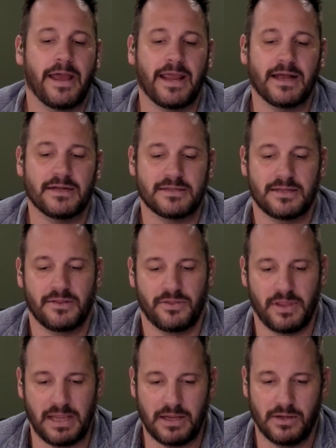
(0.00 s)
and
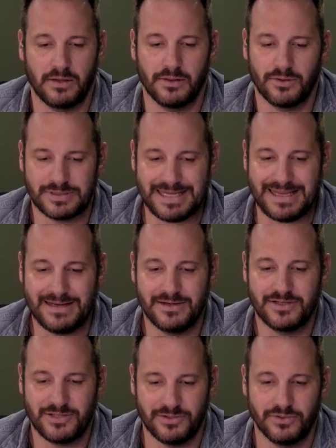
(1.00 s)
they looked
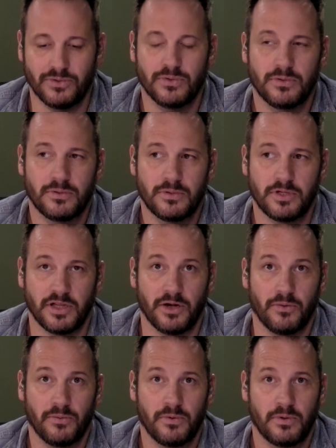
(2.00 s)
into, you
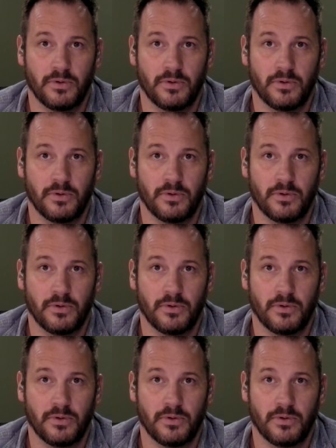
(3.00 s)
know,